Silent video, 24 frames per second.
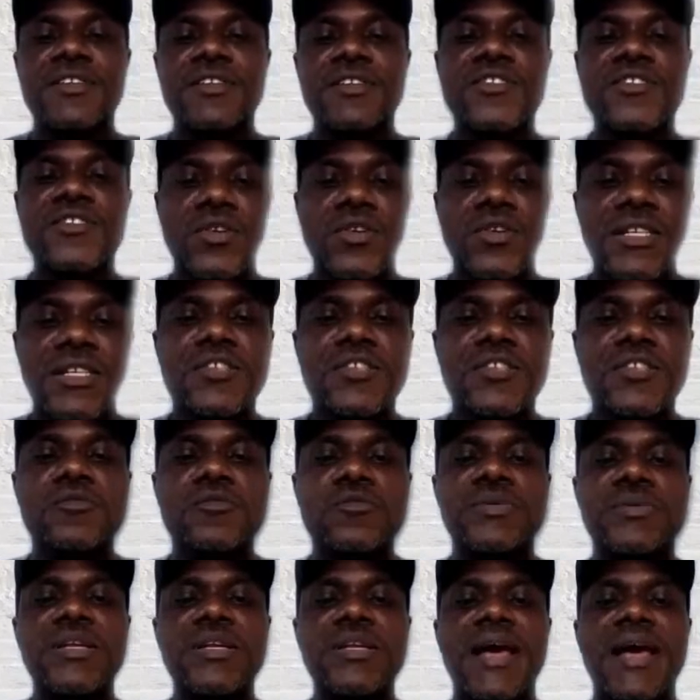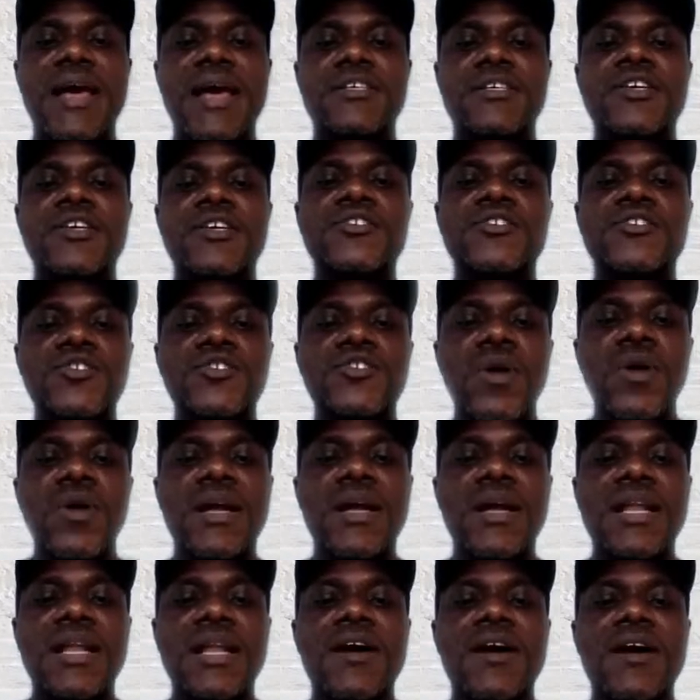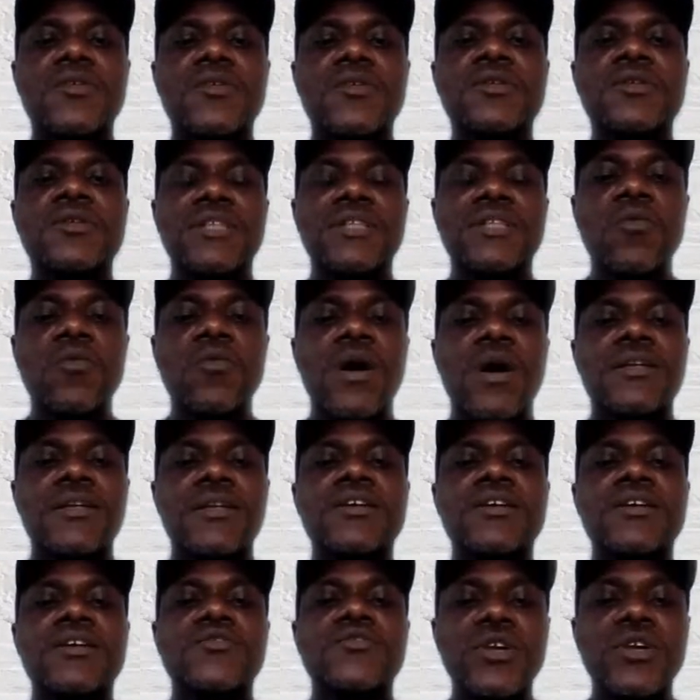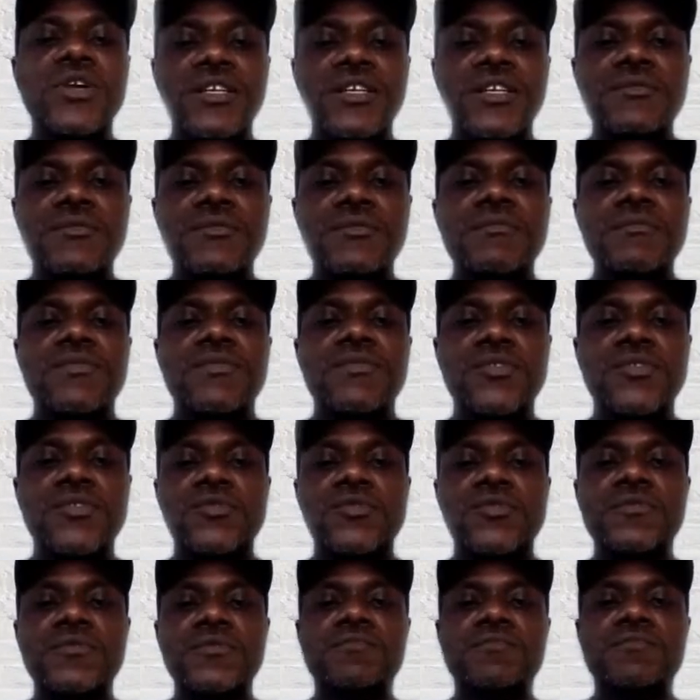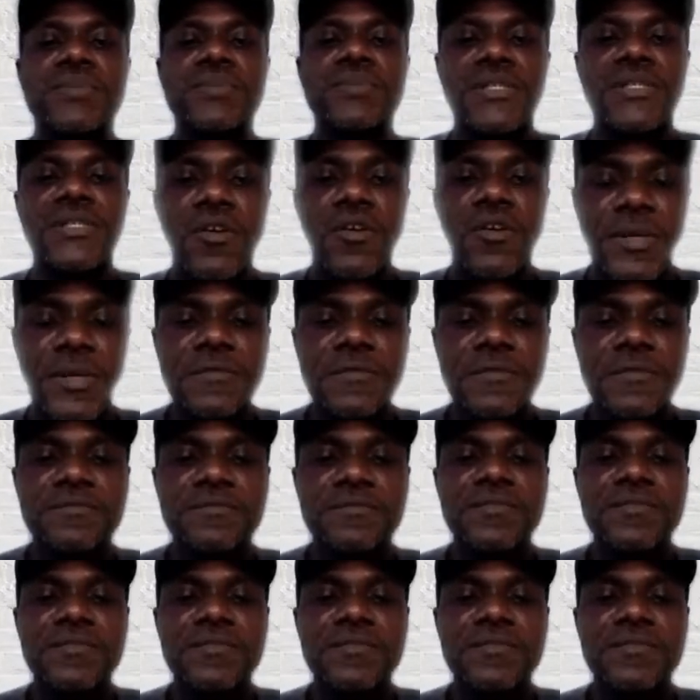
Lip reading: so that it will be like you are now the one ruling through Peter Obi.